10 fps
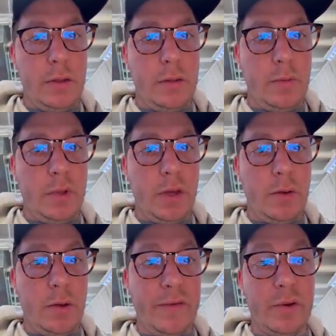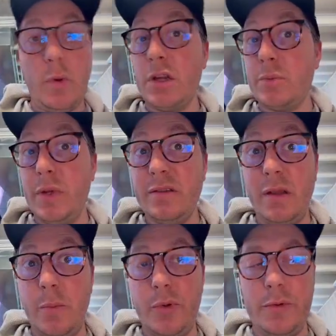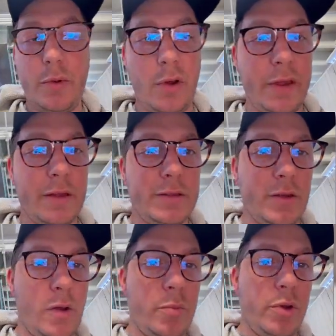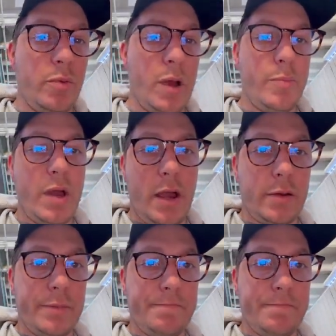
without you having to watch me stumble through all that. So I'll be right back.